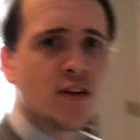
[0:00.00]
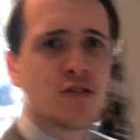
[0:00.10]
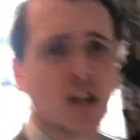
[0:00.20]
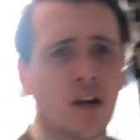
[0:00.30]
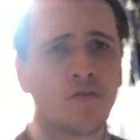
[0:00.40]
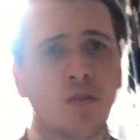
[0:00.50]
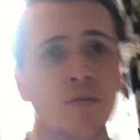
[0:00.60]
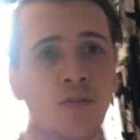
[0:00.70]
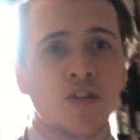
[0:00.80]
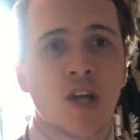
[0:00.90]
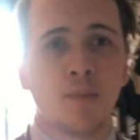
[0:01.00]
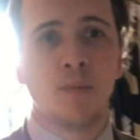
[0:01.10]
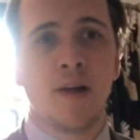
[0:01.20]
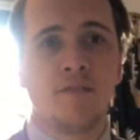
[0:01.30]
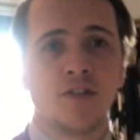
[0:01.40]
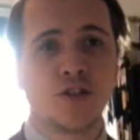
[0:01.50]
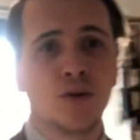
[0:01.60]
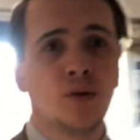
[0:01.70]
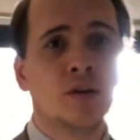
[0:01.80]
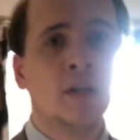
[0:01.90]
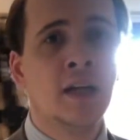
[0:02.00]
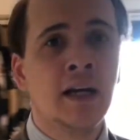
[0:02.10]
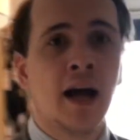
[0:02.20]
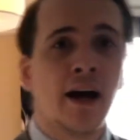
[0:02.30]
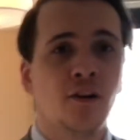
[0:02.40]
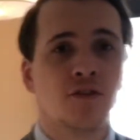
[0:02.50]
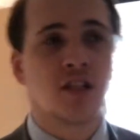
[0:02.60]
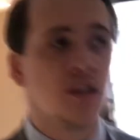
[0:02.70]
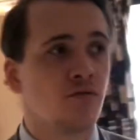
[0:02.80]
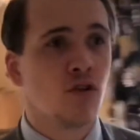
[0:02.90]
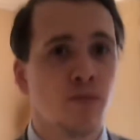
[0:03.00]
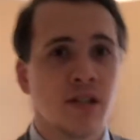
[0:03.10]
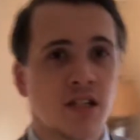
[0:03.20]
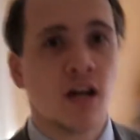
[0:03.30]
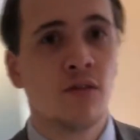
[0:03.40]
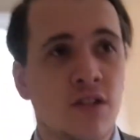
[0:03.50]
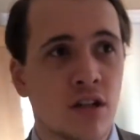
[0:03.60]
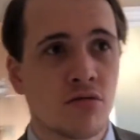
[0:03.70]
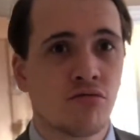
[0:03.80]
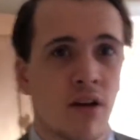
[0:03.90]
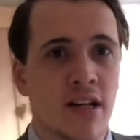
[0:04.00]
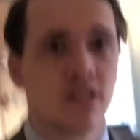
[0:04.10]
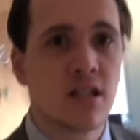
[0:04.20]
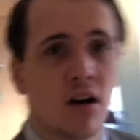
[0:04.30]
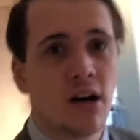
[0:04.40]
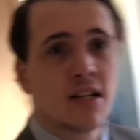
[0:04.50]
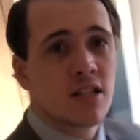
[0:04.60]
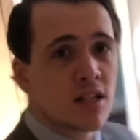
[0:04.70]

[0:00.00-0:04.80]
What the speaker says: is enough room for a double bed for sure. And obviously the room itself is a great size. You